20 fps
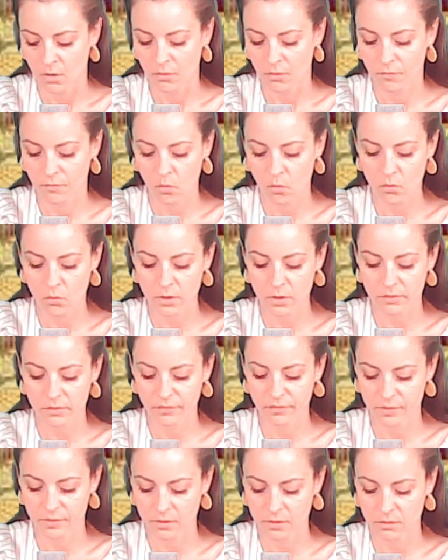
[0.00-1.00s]
for the
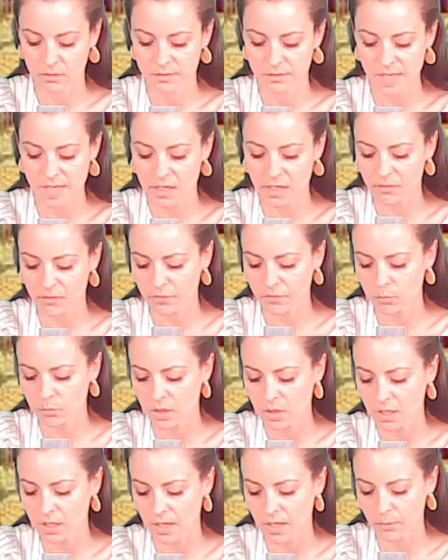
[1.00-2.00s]
field. Take it for
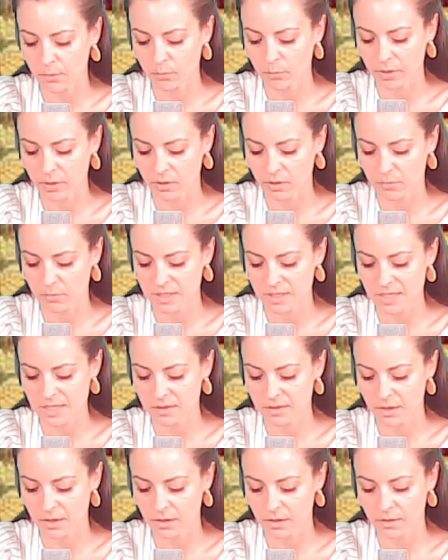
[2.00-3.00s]
me, and I will bury my
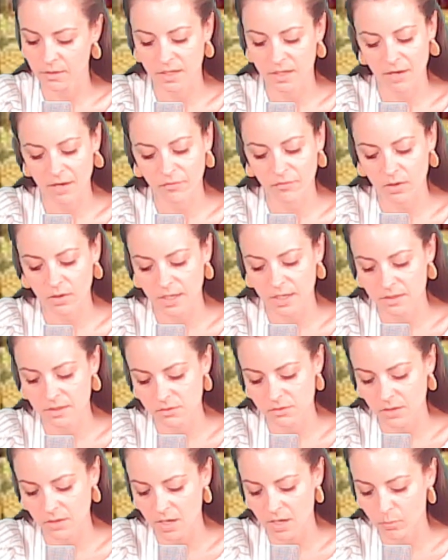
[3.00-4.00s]
dead there. And Ephron
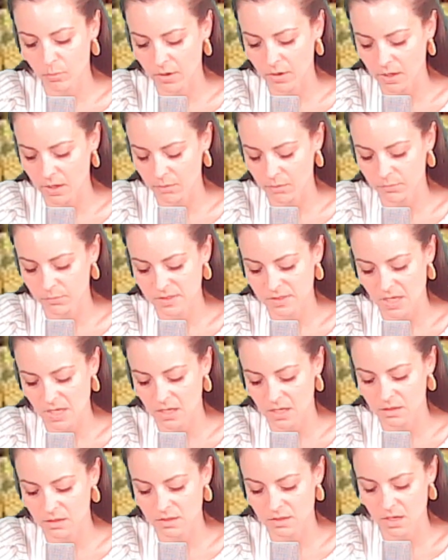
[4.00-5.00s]
answered Abraham,
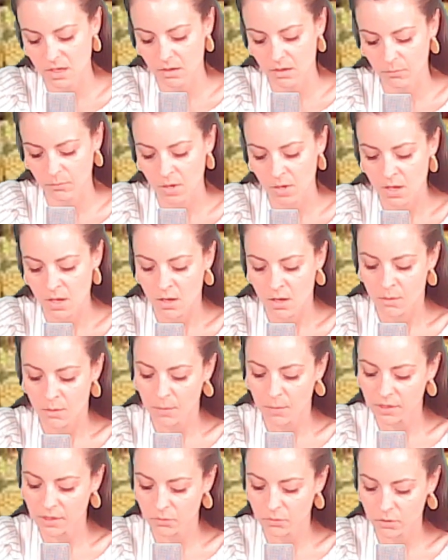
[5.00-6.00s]
saying unto him,
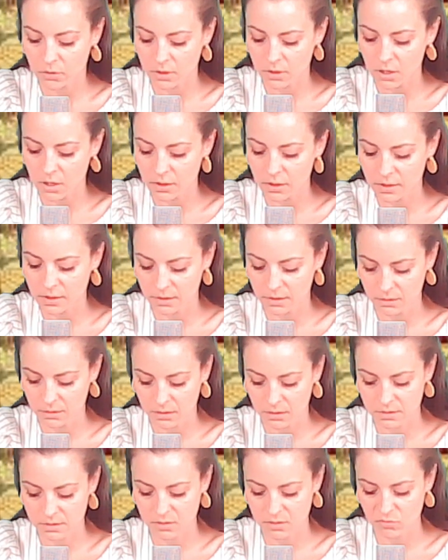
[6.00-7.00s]
My lord, hearken
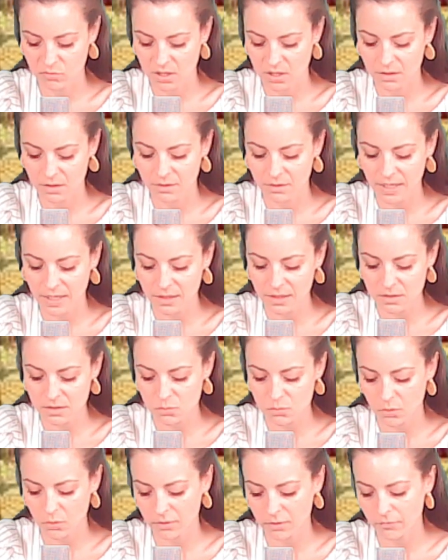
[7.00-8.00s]
unto me. The land is
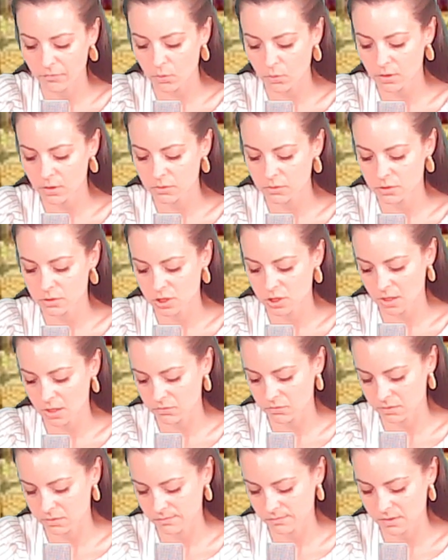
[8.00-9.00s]
worth four hundred
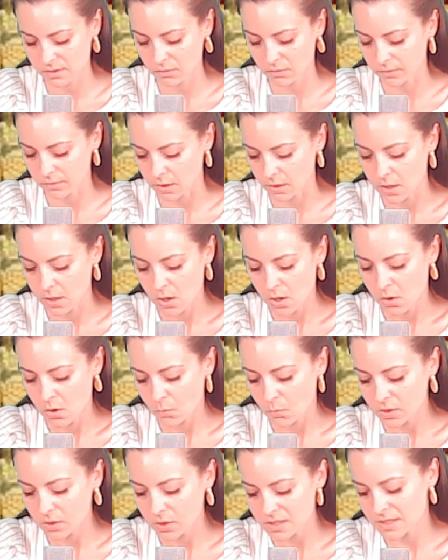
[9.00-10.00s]
shekels of silver.
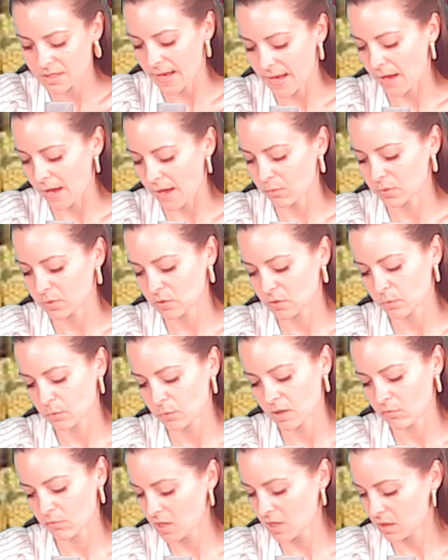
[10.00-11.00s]
What is that
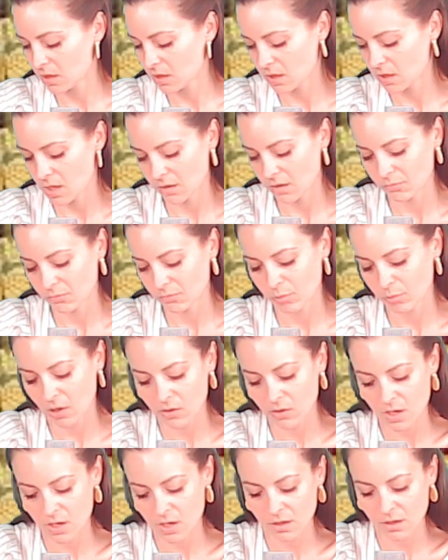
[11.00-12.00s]
between me and thee?
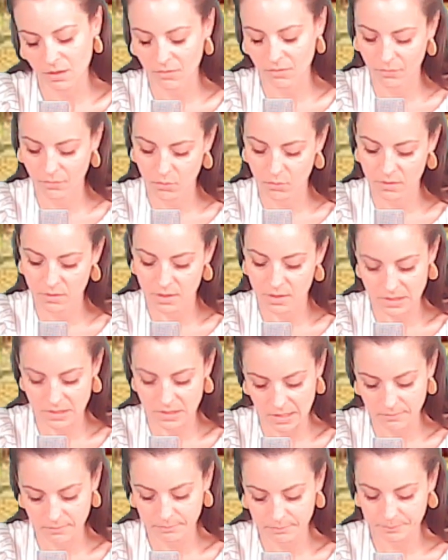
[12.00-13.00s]
Bury therefore thy
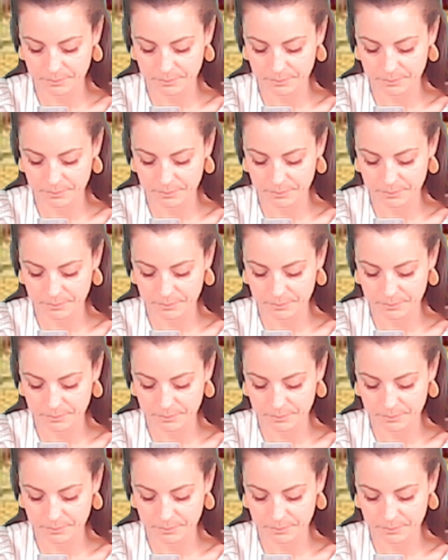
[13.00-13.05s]
dead.